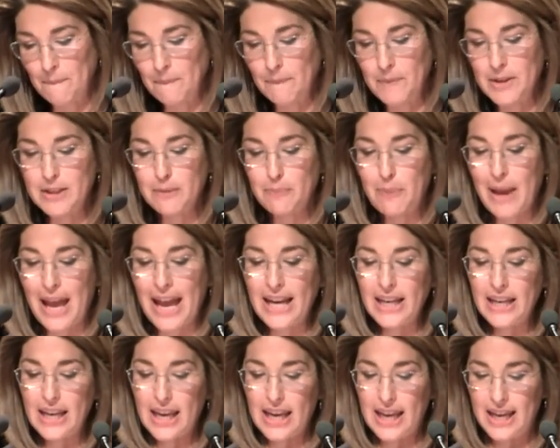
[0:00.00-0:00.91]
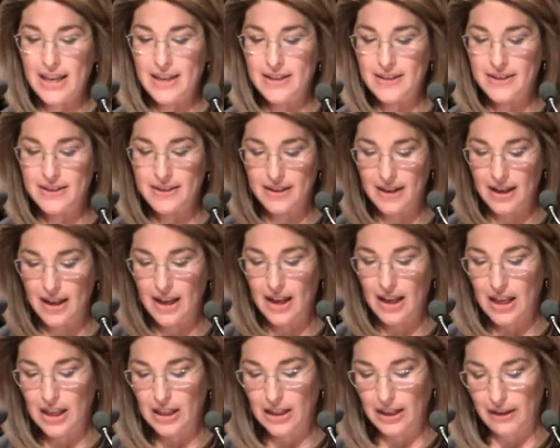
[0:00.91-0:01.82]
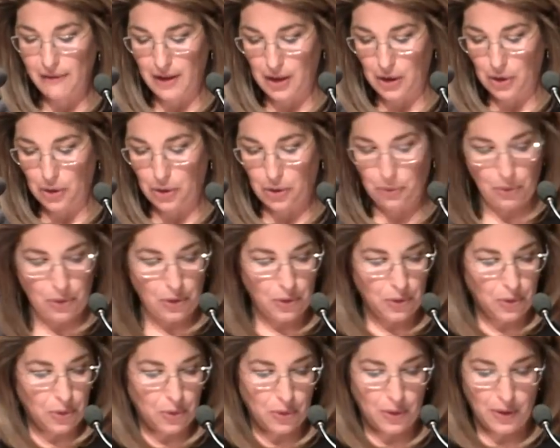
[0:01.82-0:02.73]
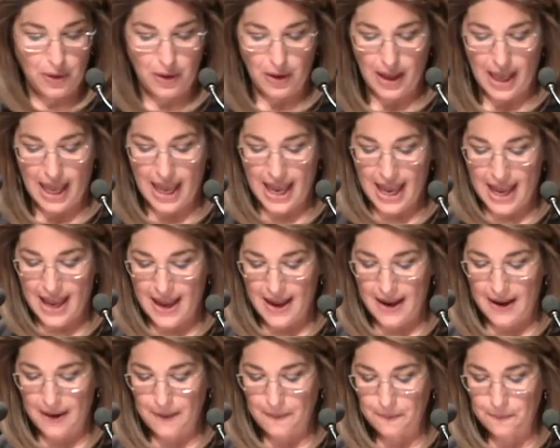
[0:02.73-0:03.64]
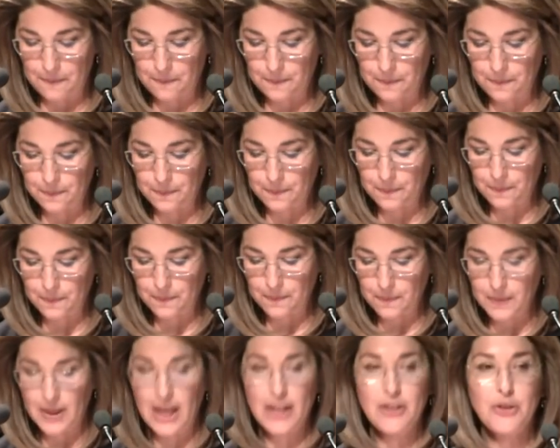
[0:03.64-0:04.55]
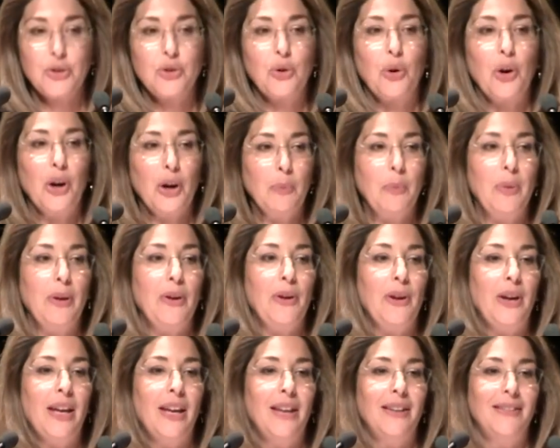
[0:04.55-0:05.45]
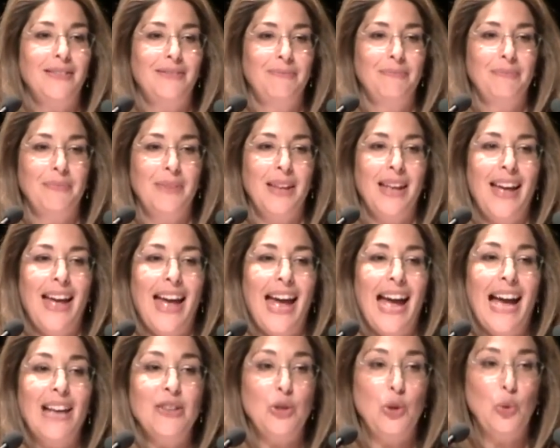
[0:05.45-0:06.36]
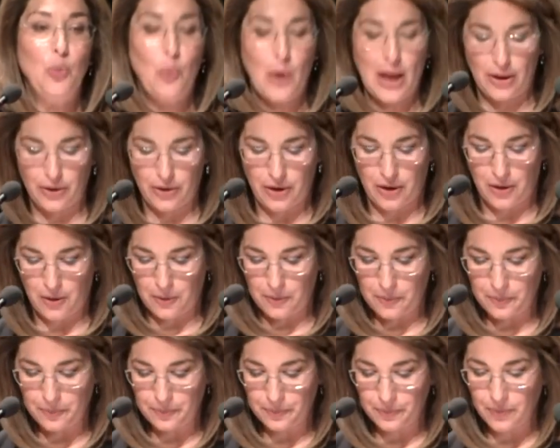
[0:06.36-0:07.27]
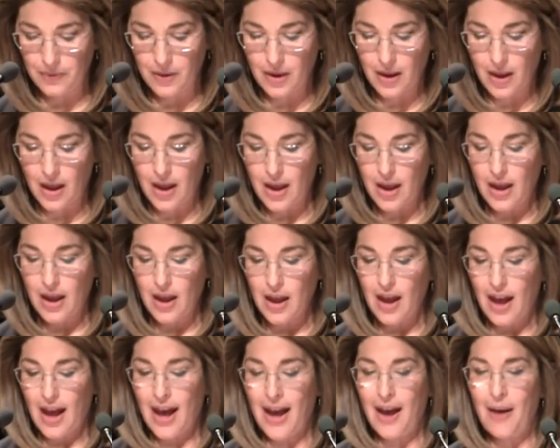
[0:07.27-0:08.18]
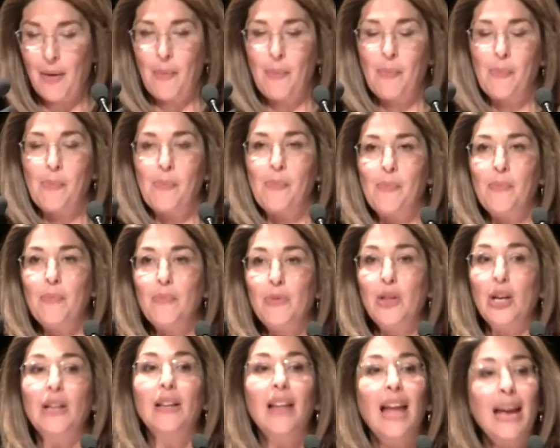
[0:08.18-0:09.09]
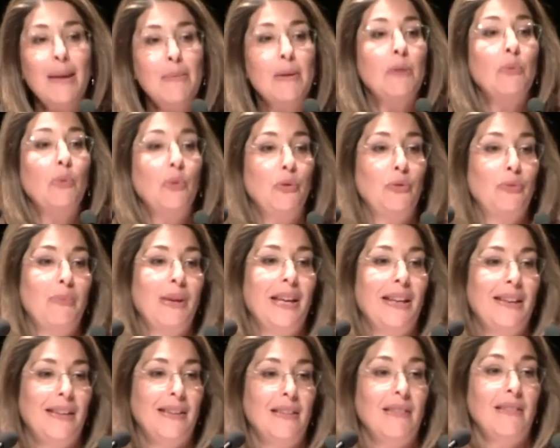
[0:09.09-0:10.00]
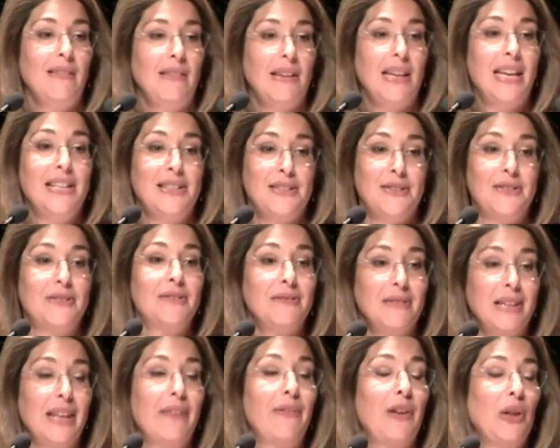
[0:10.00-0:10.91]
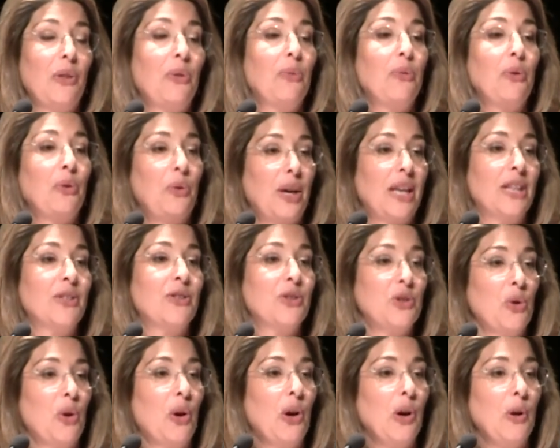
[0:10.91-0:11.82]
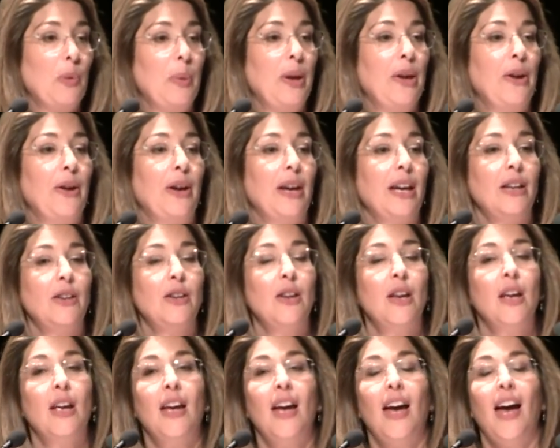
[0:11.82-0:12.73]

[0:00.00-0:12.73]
Spain is living through a historic period, as you well know. The climate movement is living through a historic period.